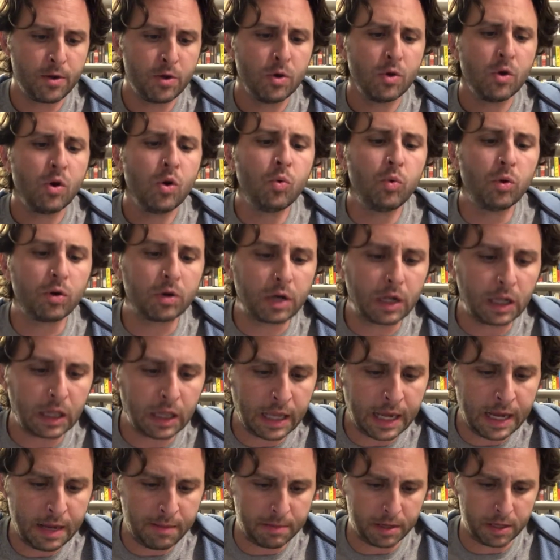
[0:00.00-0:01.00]
"who will
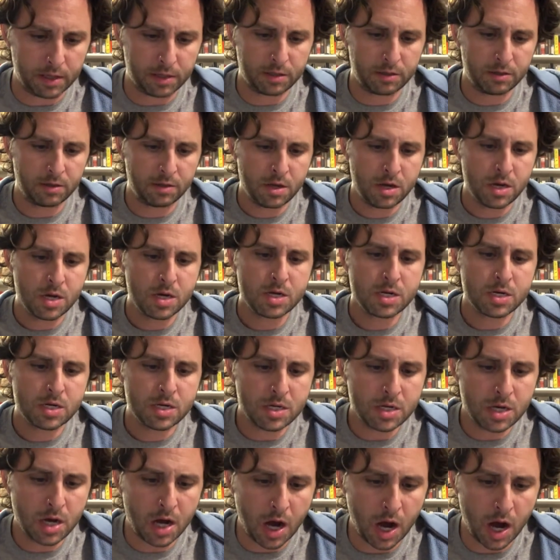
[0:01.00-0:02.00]
claim it,
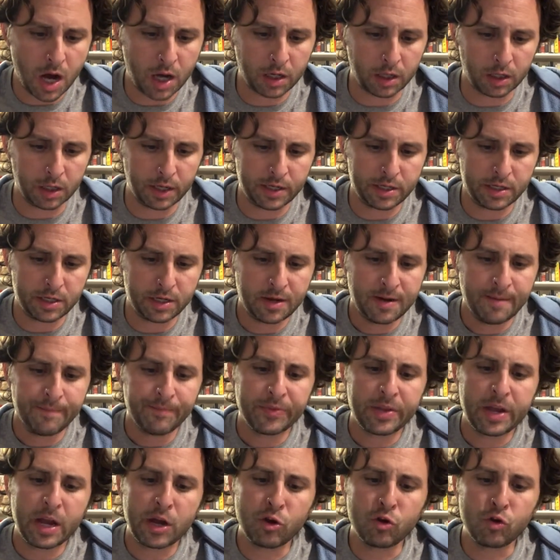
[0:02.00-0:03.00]
coddle it,
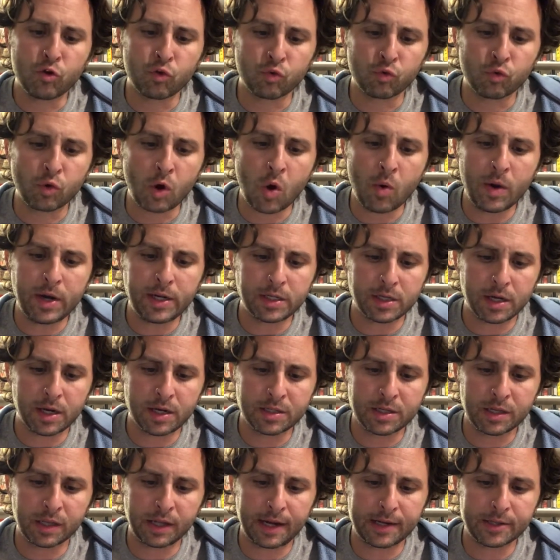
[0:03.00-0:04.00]
and grow it
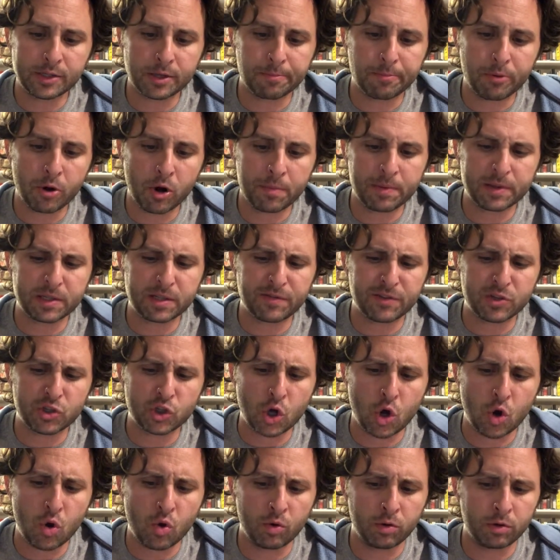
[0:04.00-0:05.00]
until it has a purpose of its
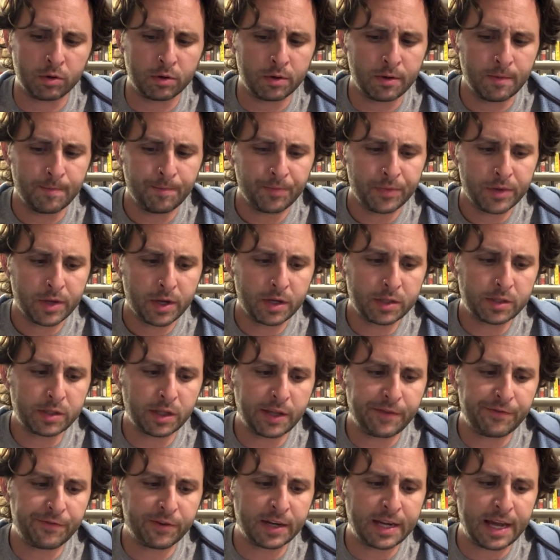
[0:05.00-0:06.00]
own, until they
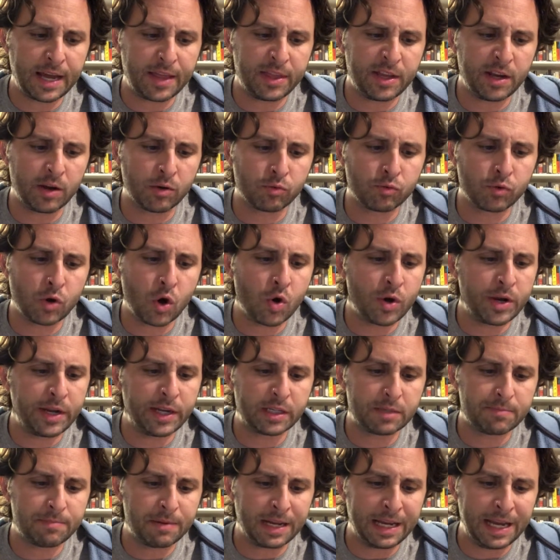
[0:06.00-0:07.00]
forget the erroneous
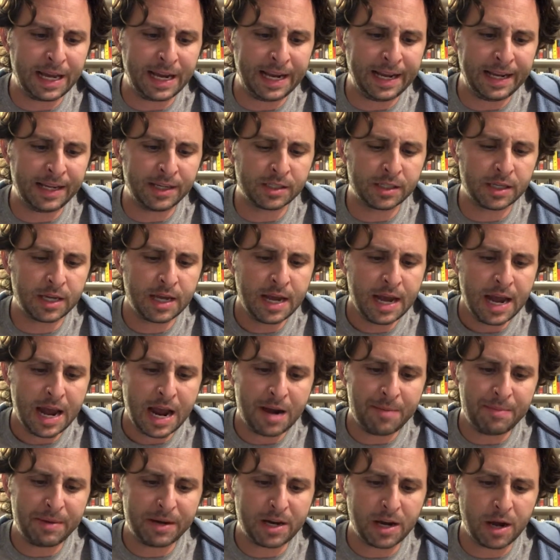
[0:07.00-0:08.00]
beginnings
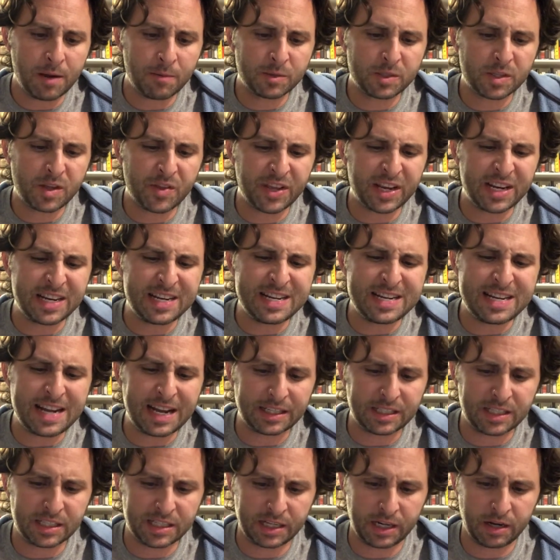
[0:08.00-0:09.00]
and become something
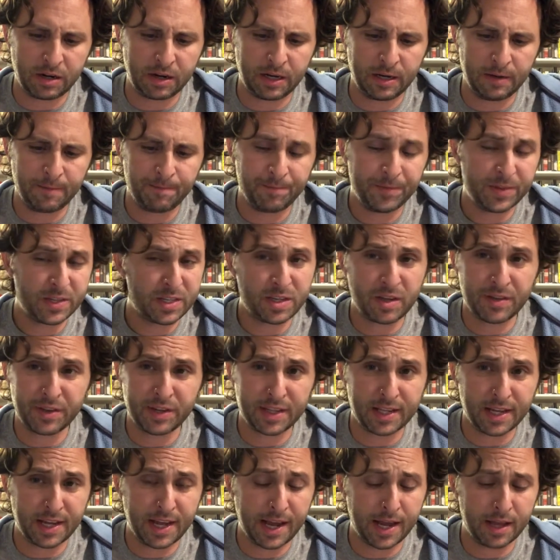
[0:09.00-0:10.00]
necessary, something
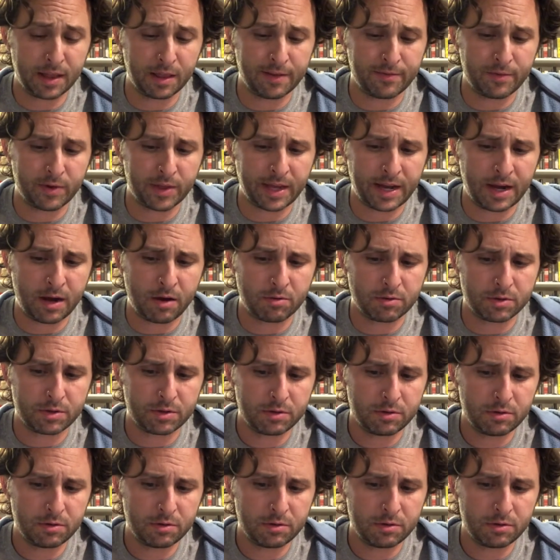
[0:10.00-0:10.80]
they can't live without."